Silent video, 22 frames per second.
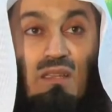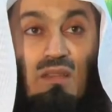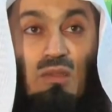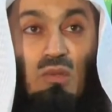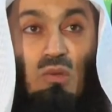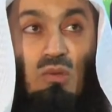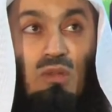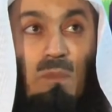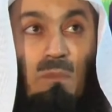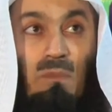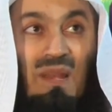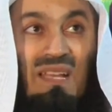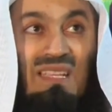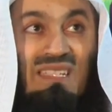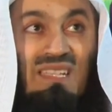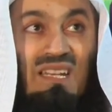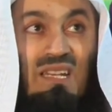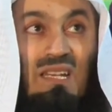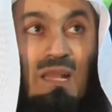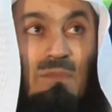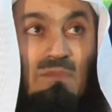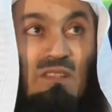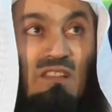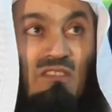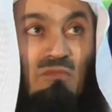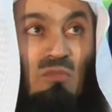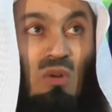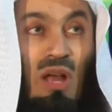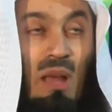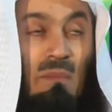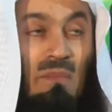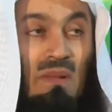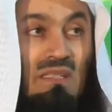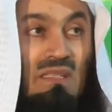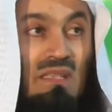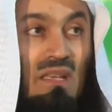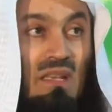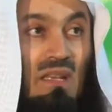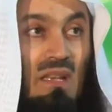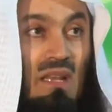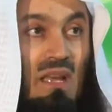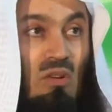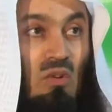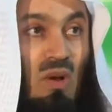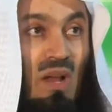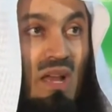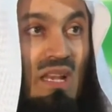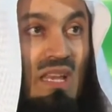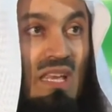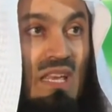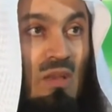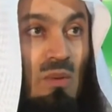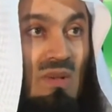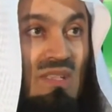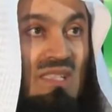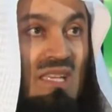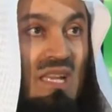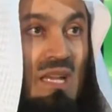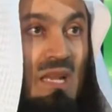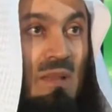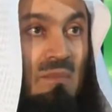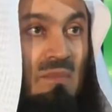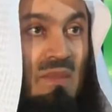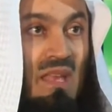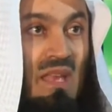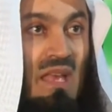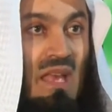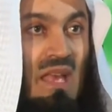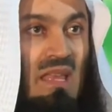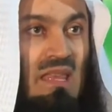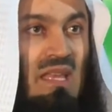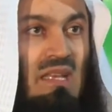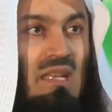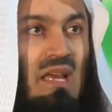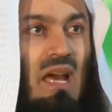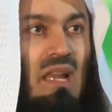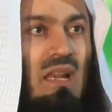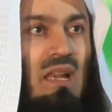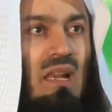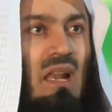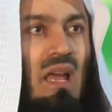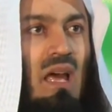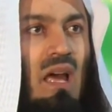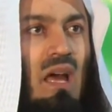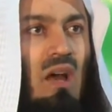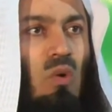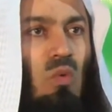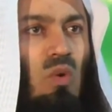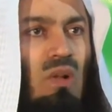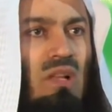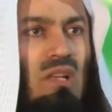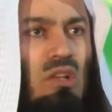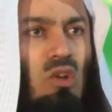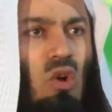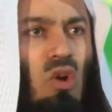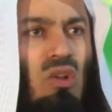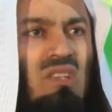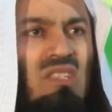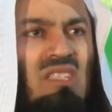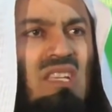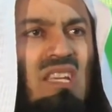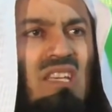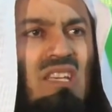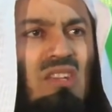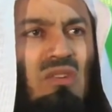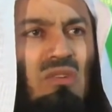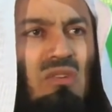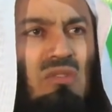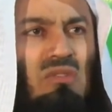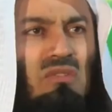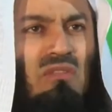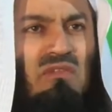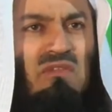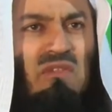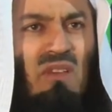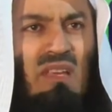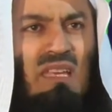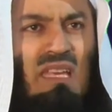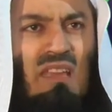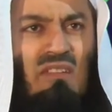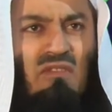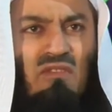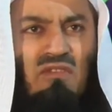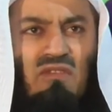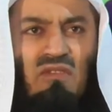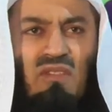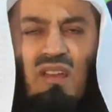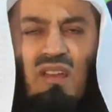through the blessed lips of Muhammad sallallahu alayhi wa sallam that Allah will continue to forgive